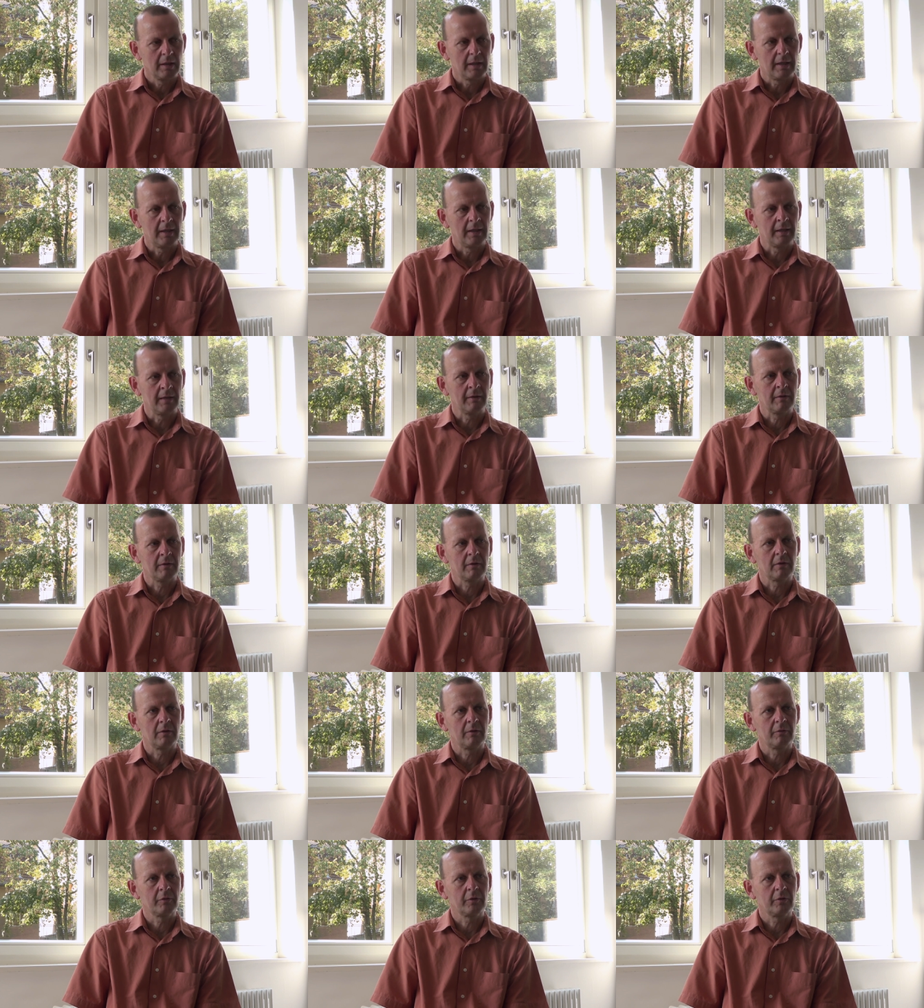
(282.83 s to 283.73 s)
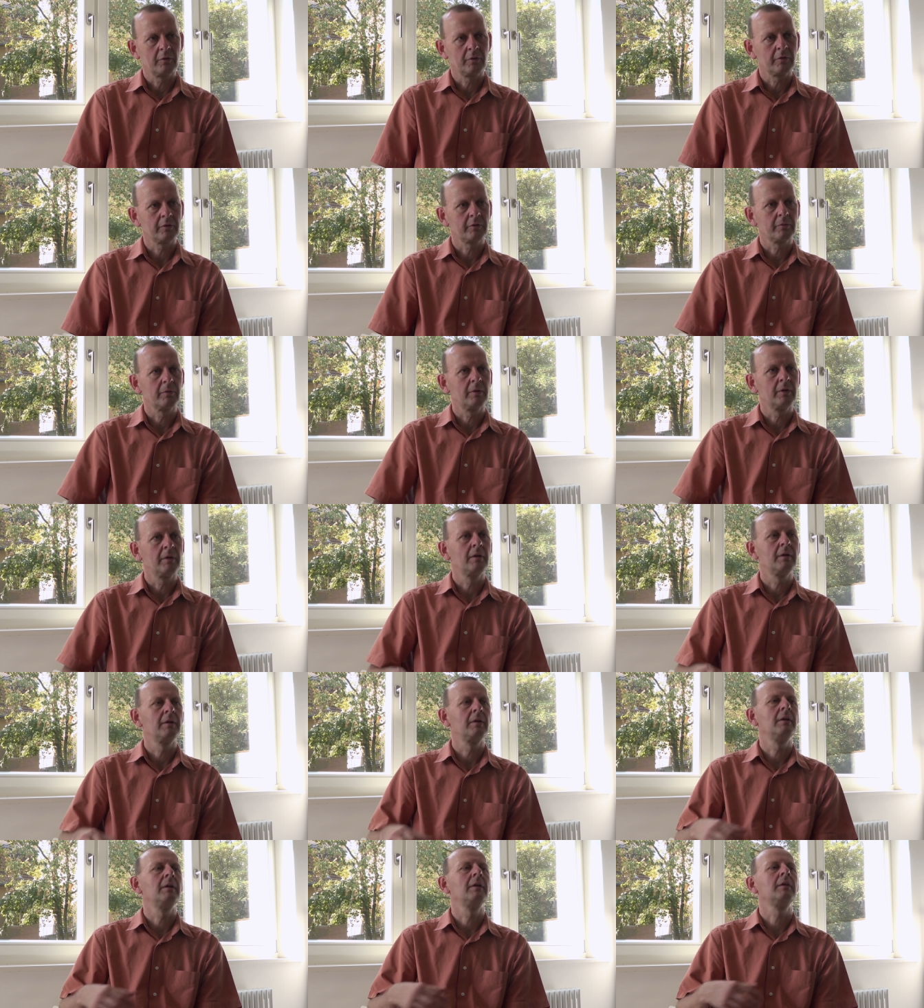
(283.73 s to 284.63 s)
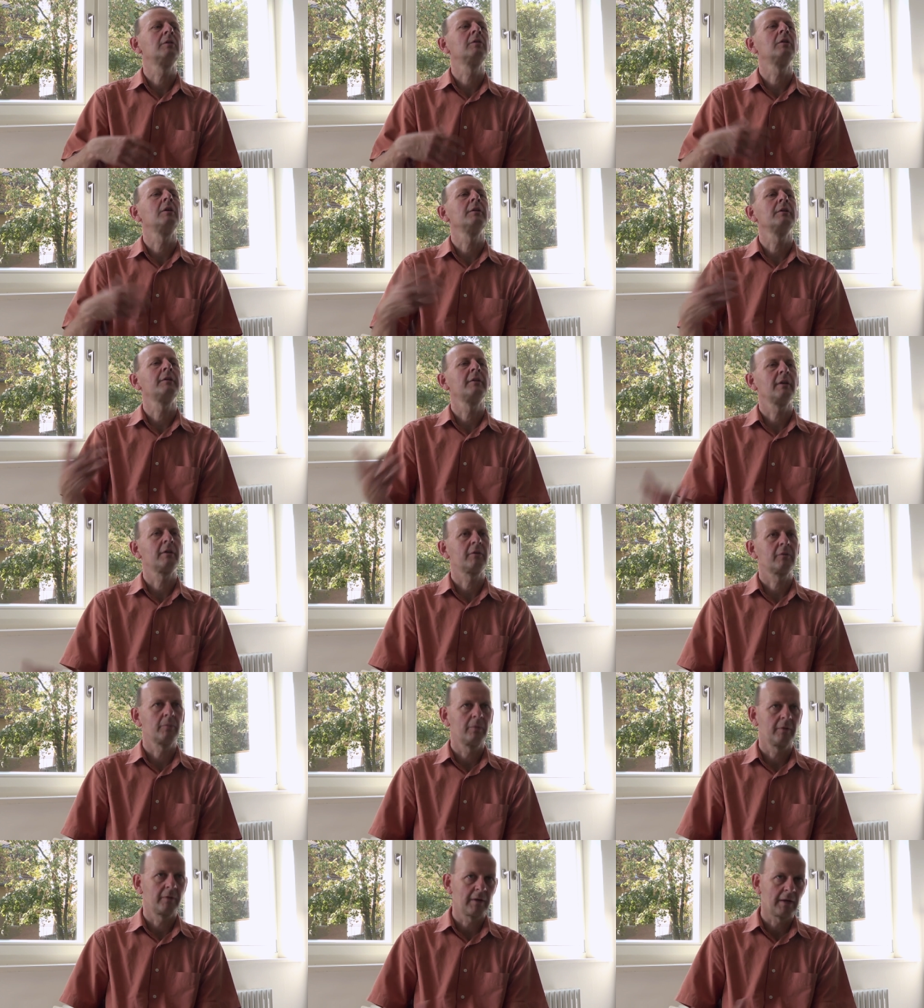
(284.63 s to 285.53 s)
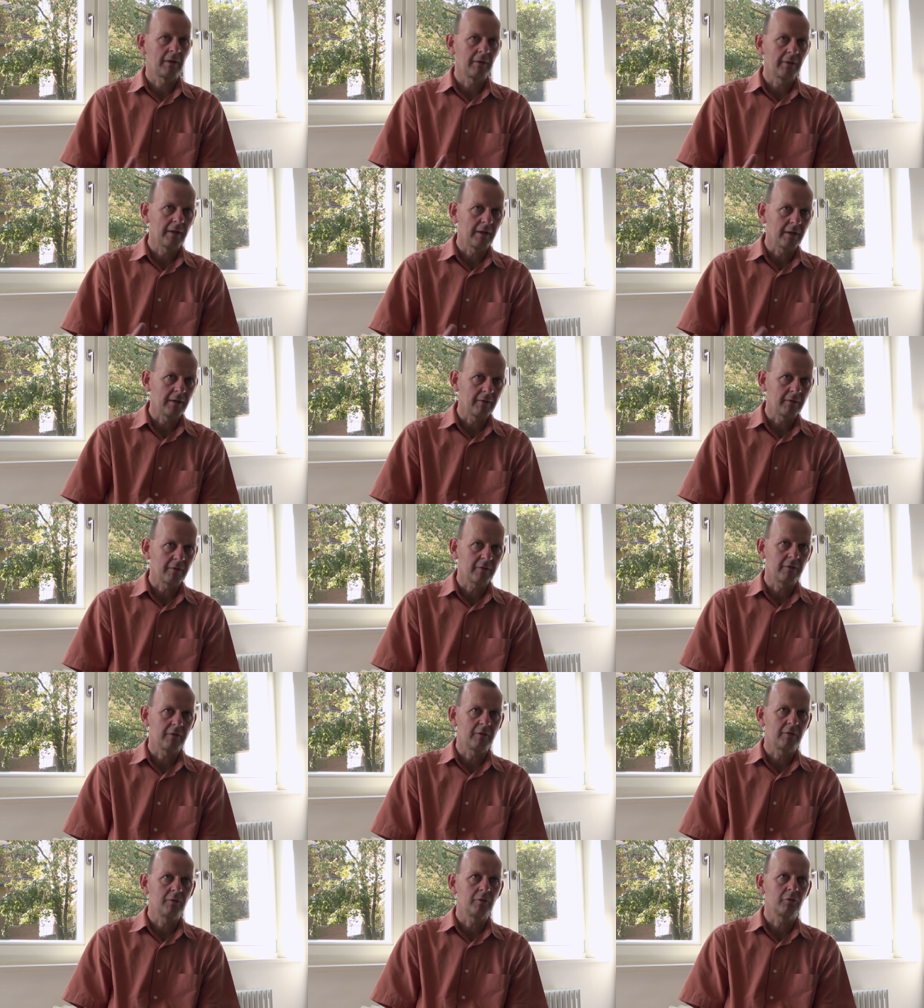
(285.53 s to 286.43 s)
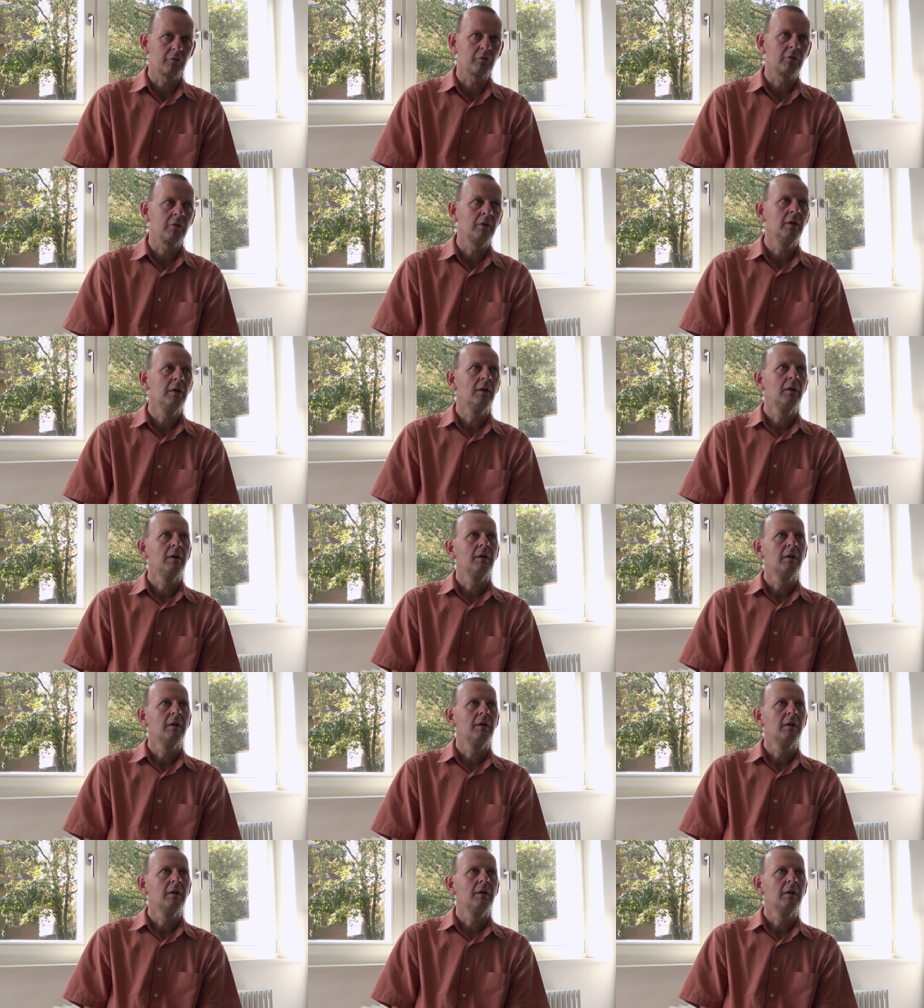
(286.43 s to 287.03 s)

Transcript: And of course, in context with our institution,